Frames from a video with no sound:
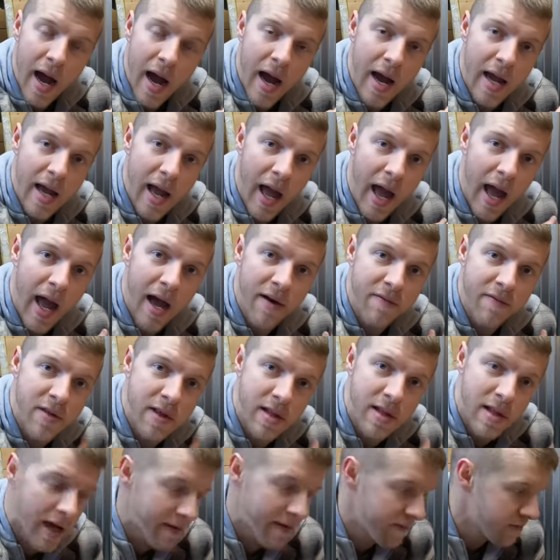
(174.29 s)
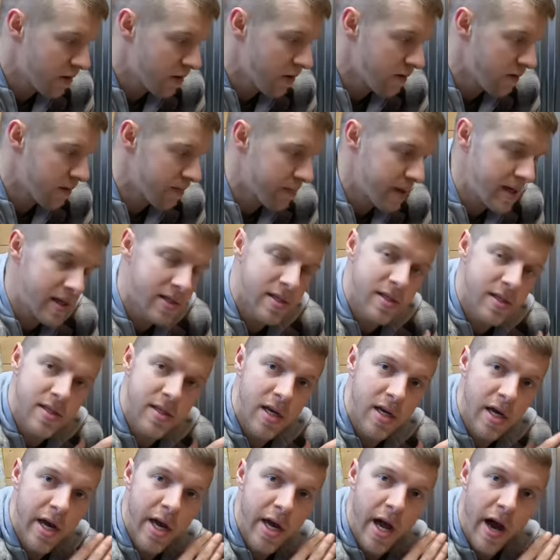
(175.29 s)
I have the leftover pieces
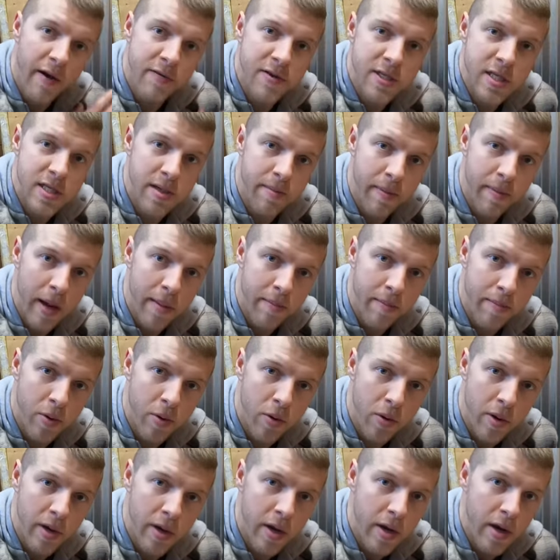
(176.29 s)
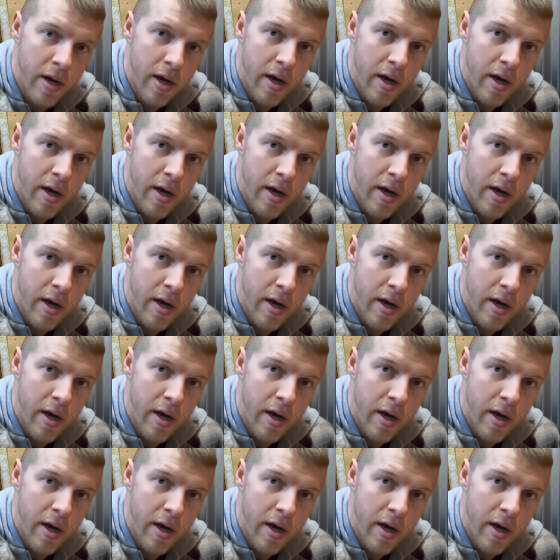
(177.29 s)
of cement board.